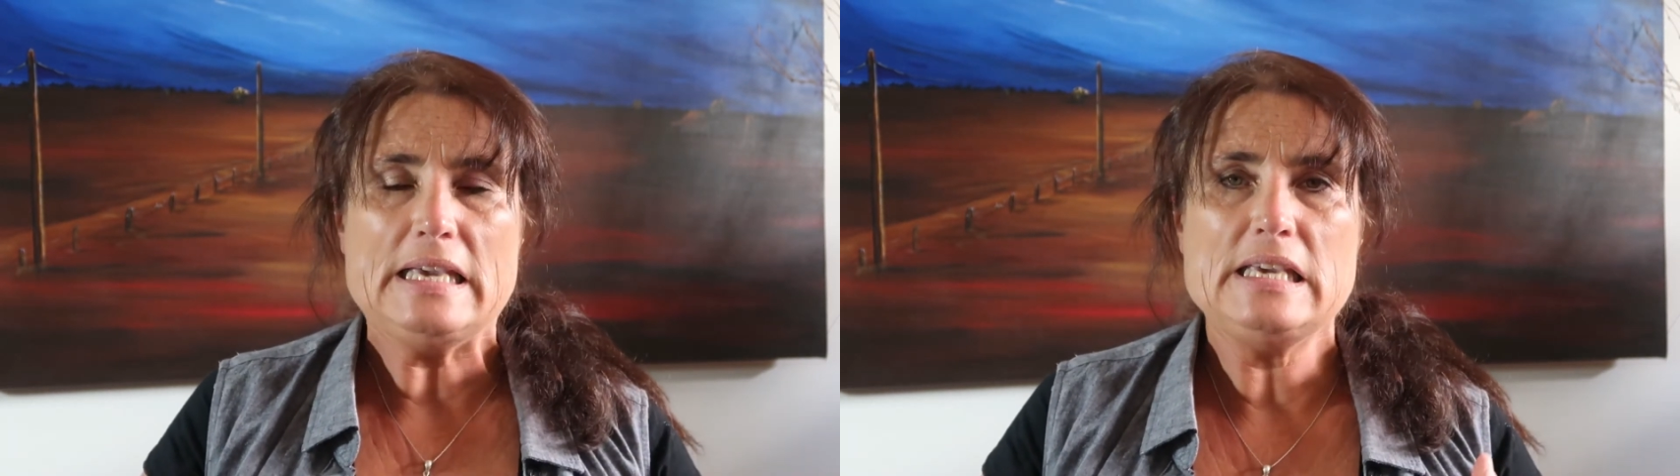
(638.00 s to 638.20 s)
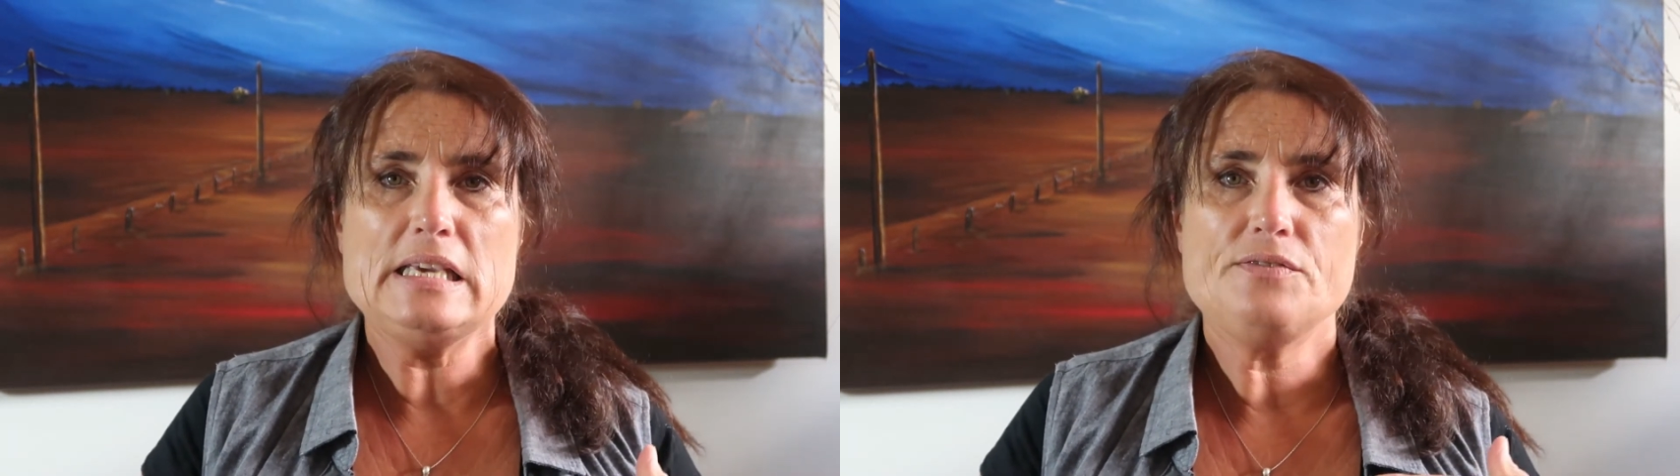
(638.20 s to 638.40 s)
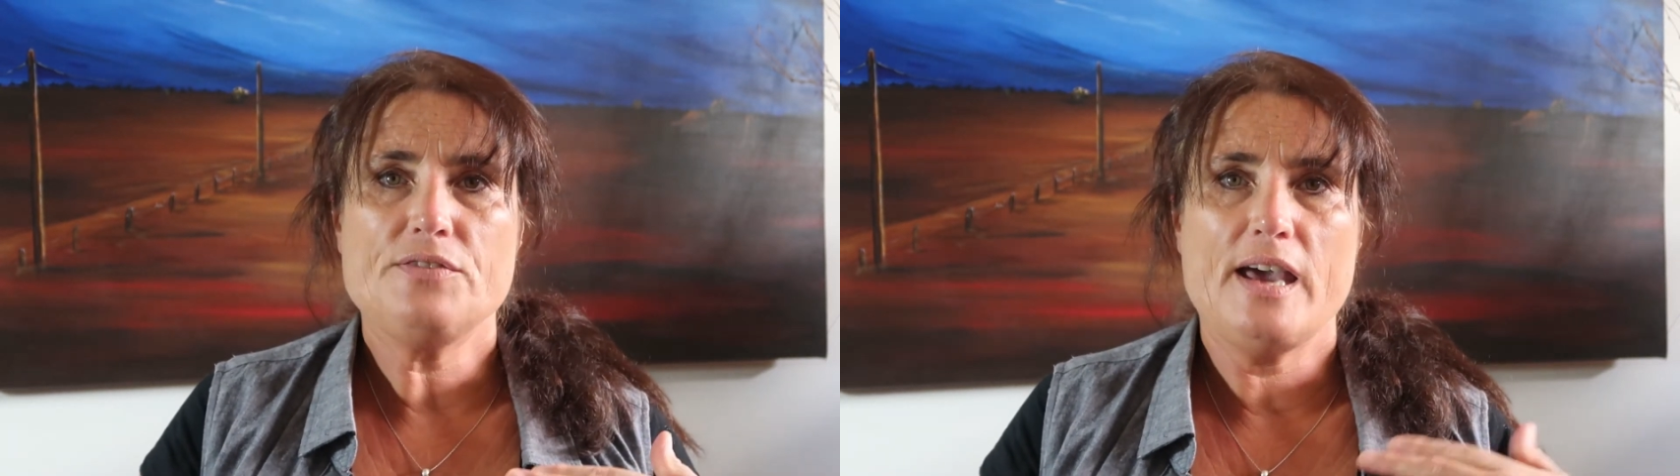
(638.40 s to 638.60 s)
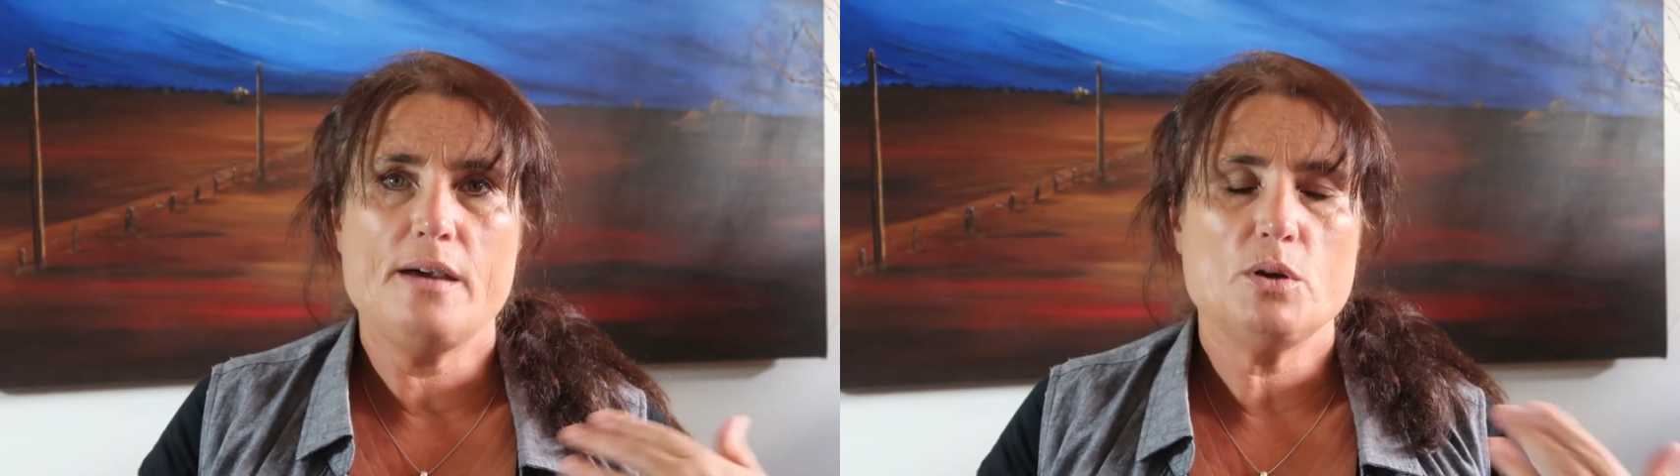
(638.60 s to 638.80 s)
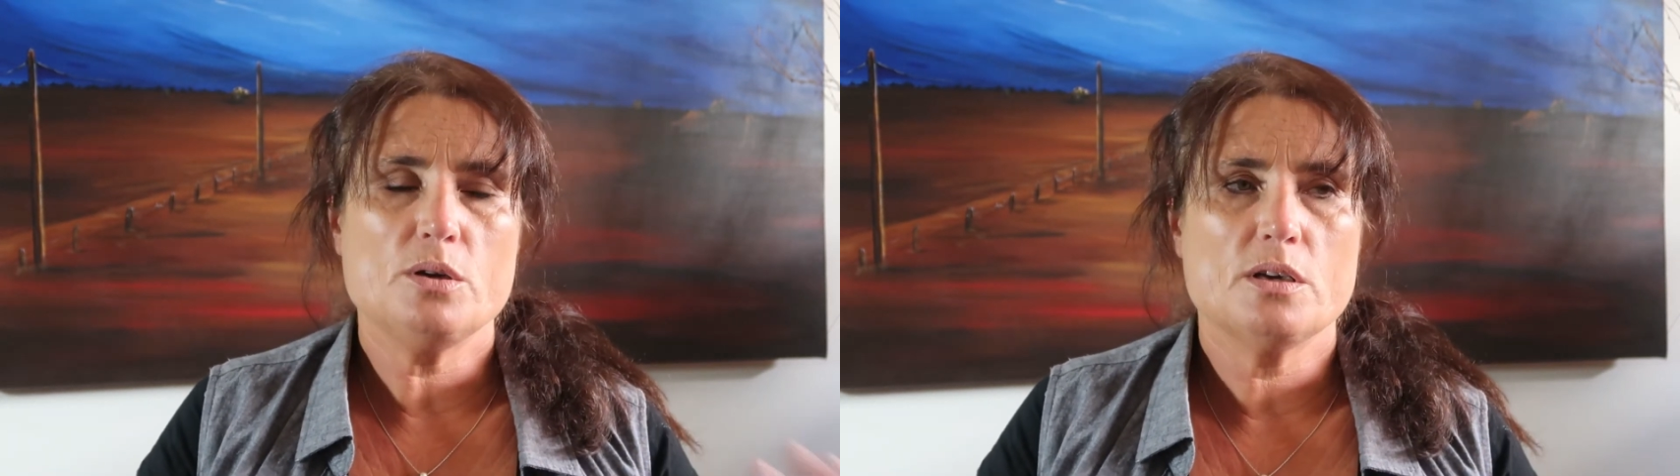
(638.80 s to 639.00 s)
If
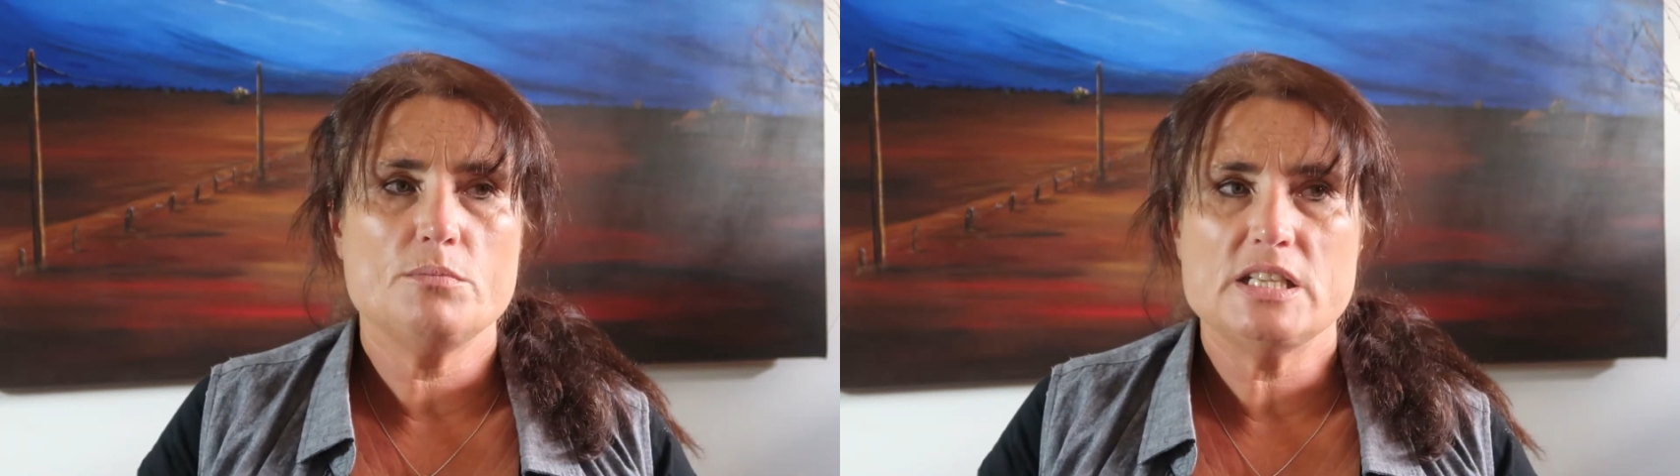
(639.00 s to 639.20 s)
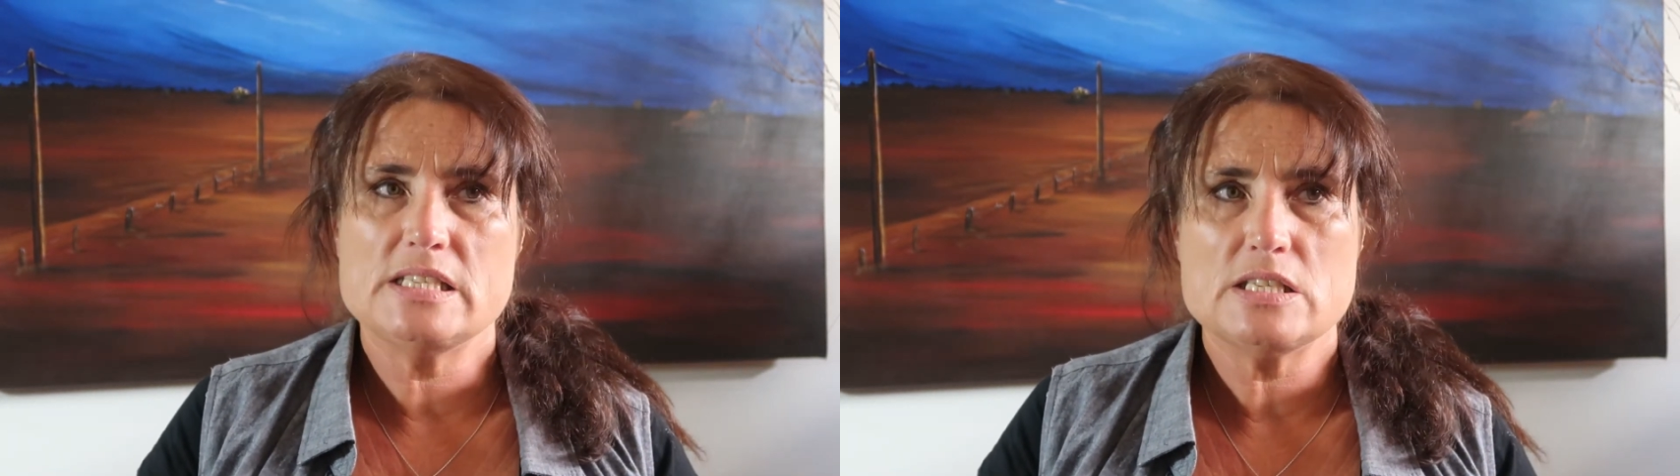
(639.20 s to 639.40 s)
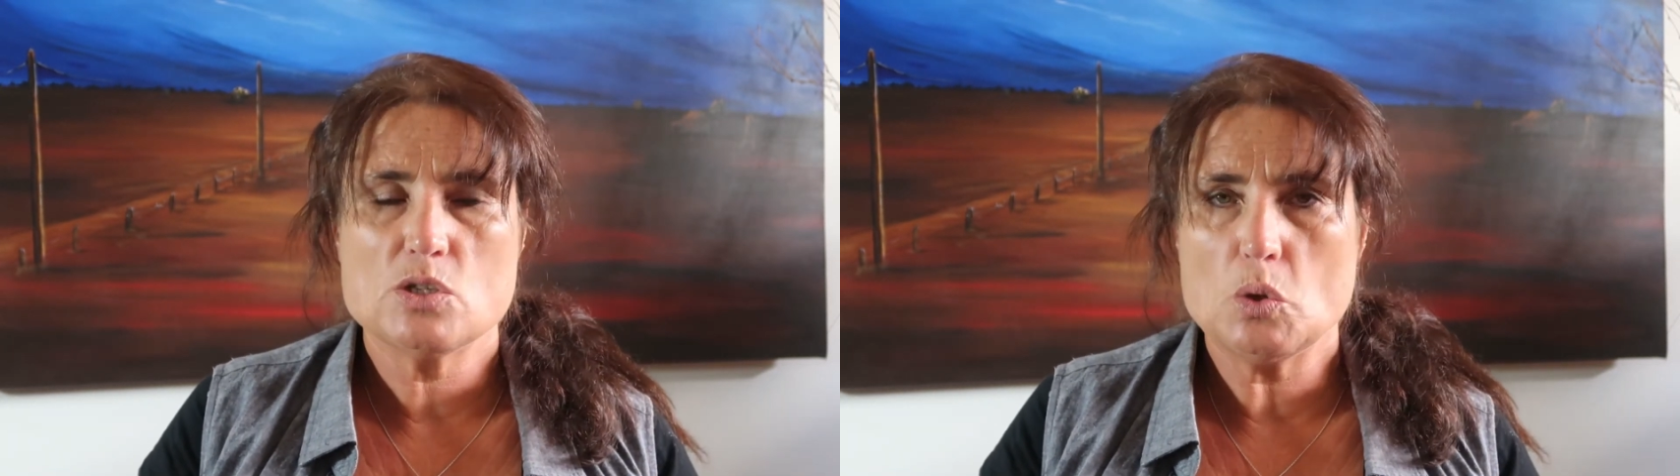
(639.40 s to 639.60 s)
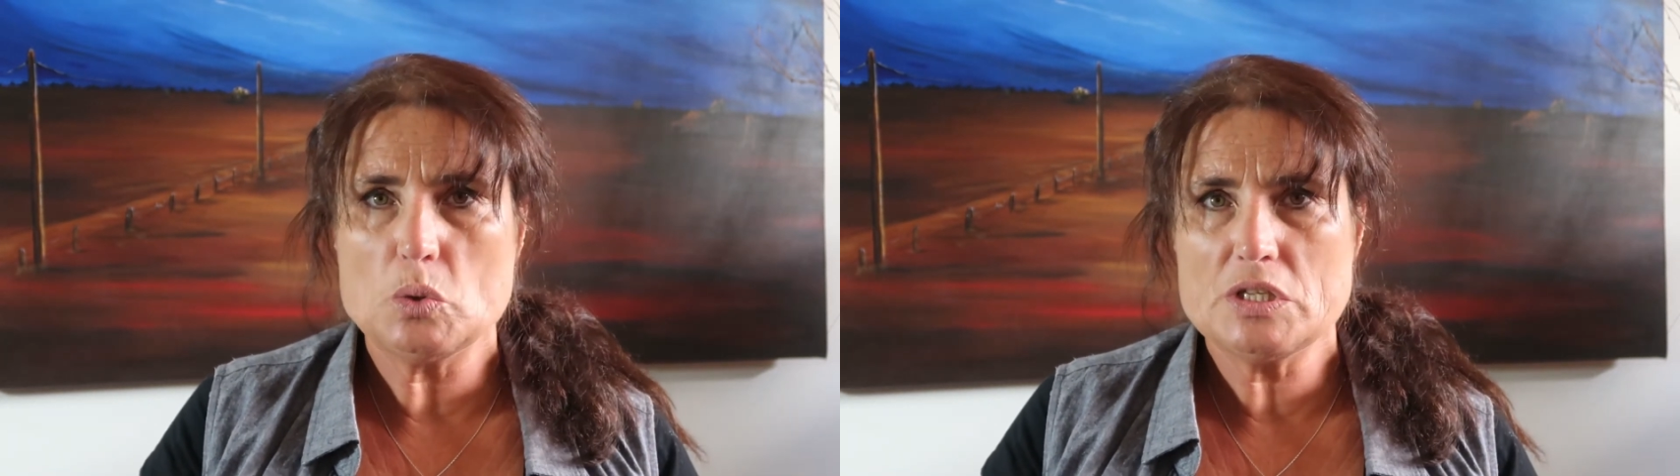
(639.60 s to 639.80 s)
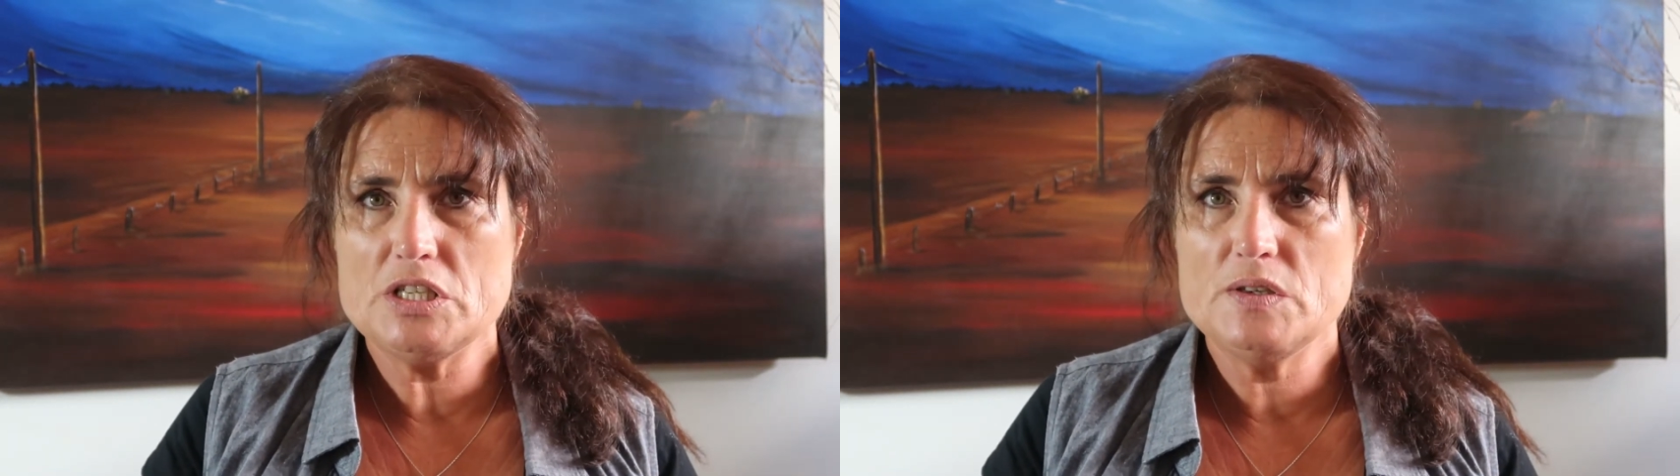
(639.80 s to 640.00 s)
hamburger mince is
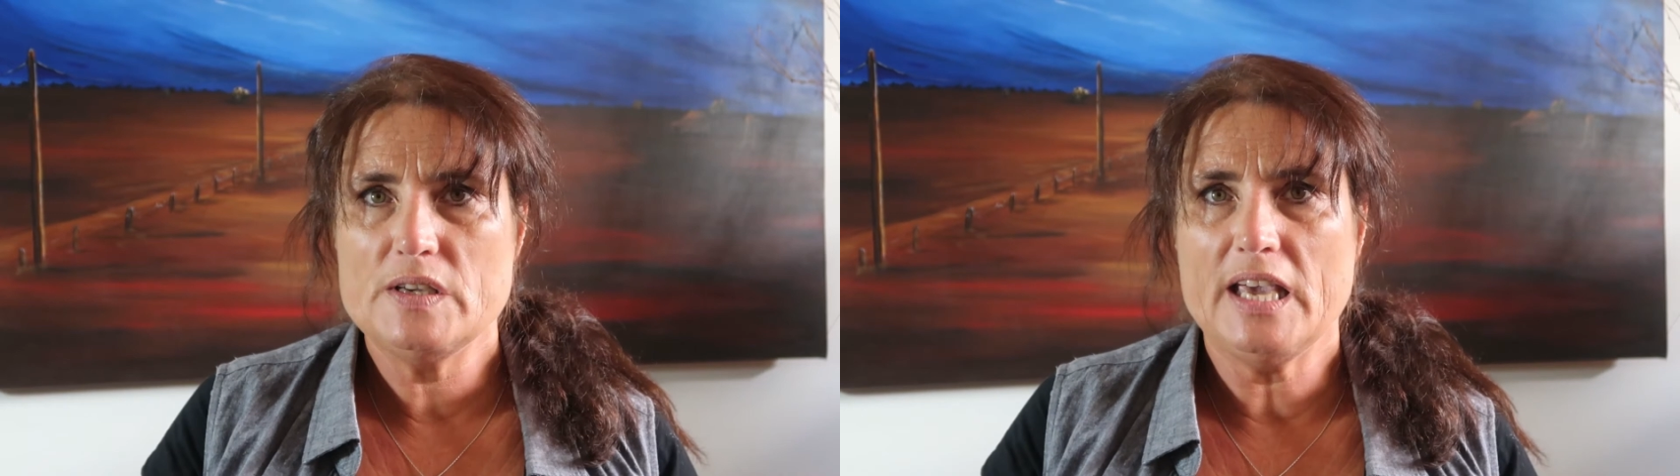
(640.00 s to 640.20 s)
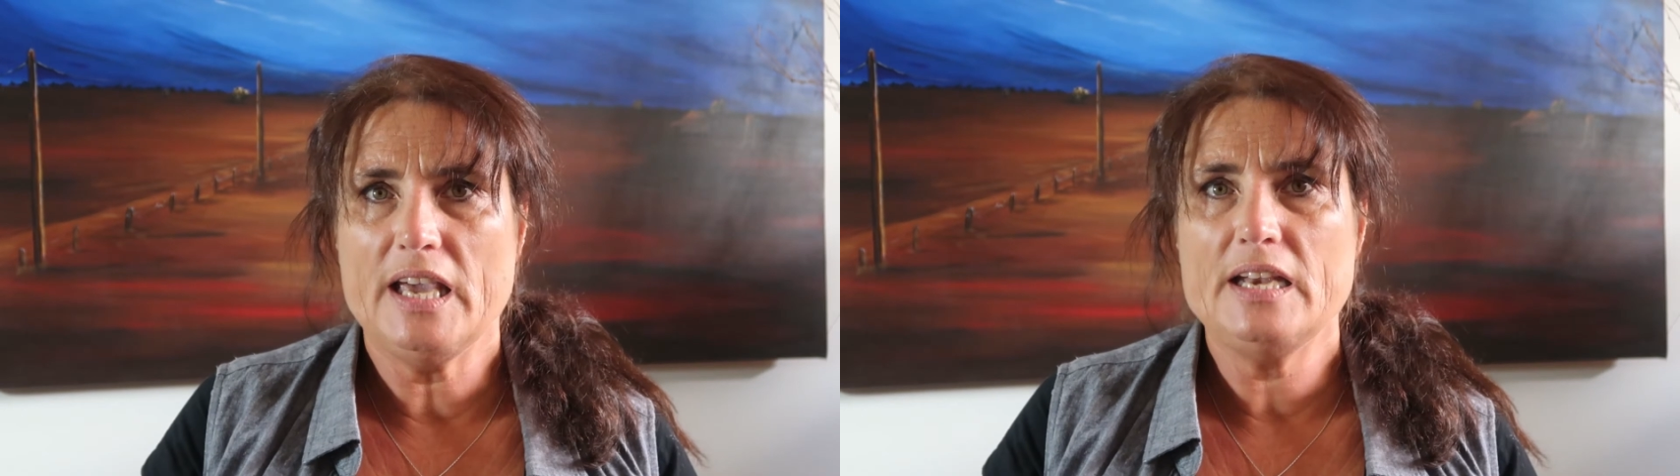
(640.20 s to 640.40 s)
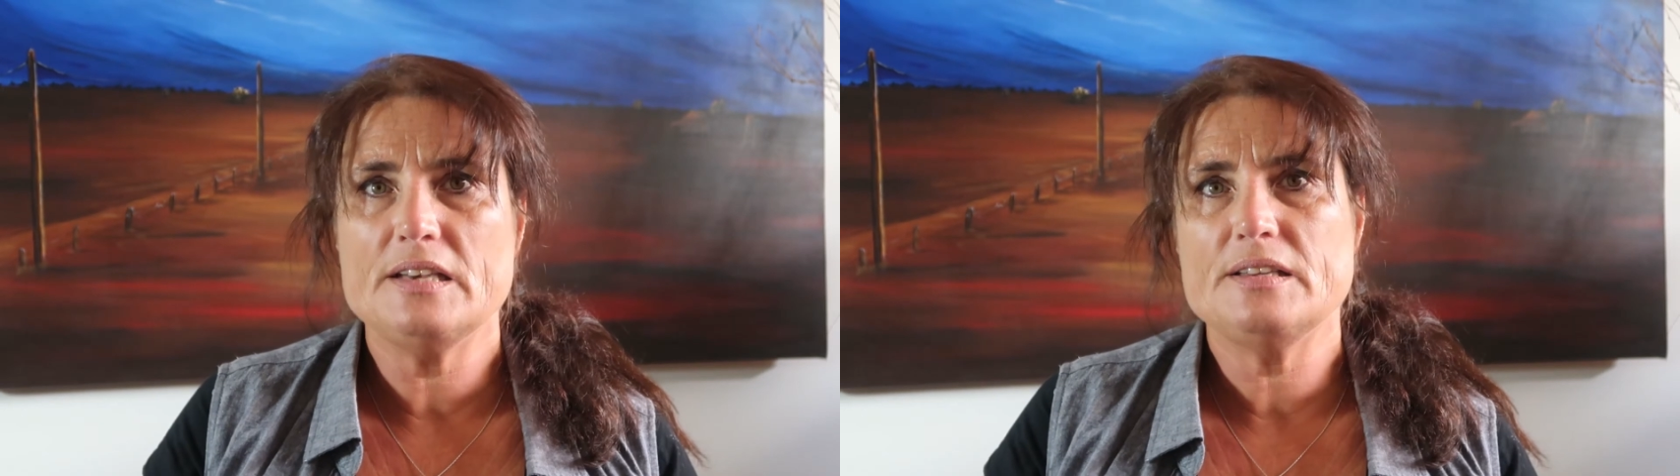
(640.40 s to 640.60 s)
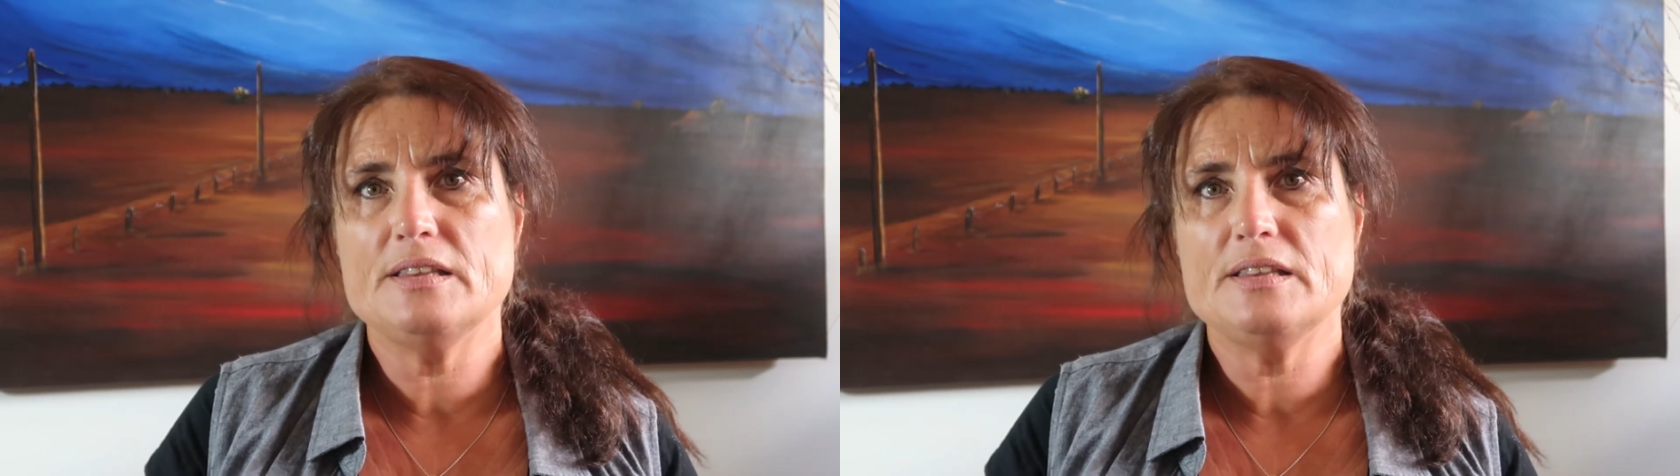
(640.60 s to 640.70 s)
all that you get,